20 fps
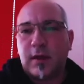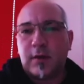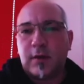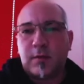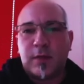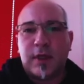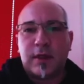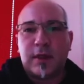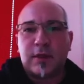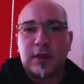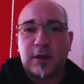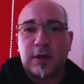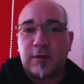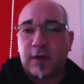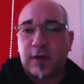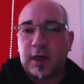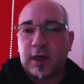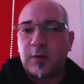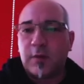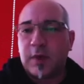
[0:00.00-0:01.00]
Means
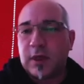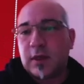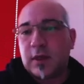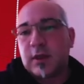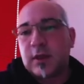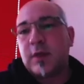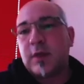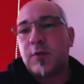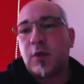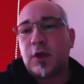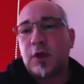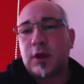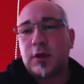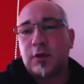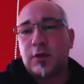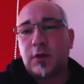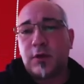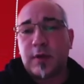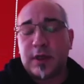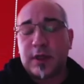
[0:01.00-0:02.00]
availability
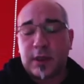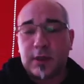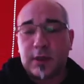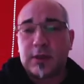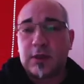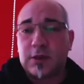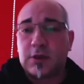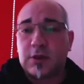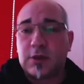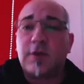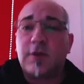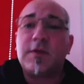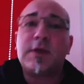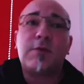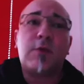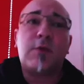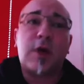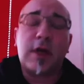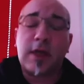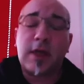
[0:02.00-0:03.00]
monitoring. Is your service
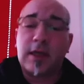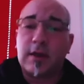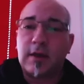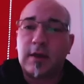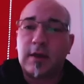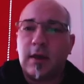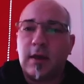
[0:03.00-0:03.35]
running?